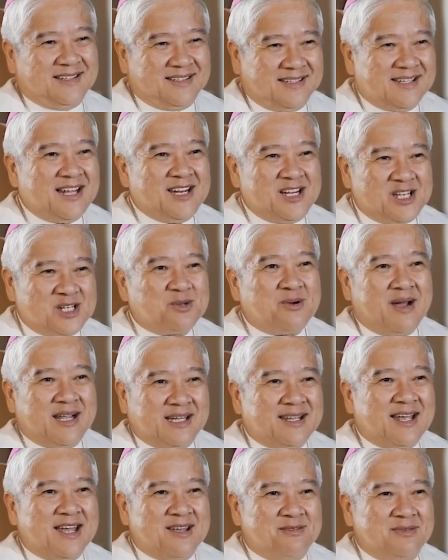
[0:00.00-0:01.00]
That is
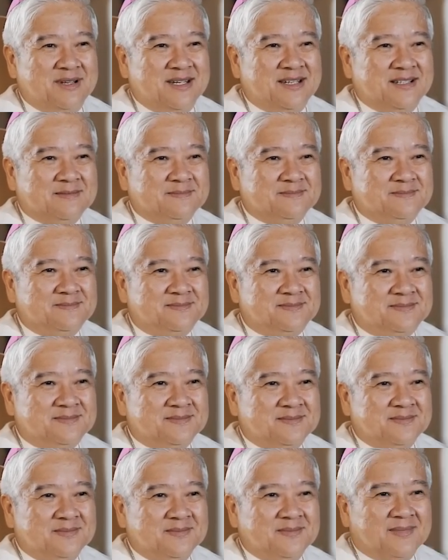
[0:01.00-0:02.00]
quite heavy.
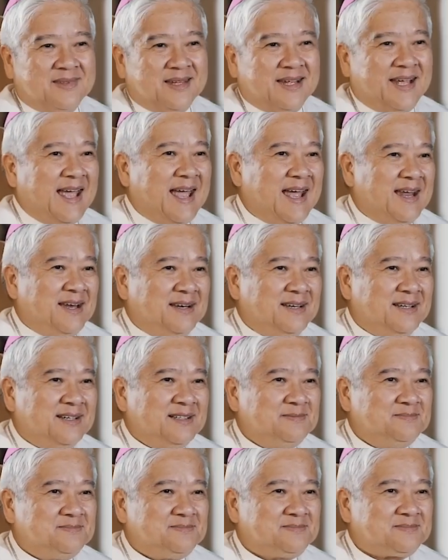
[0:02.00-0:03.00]
And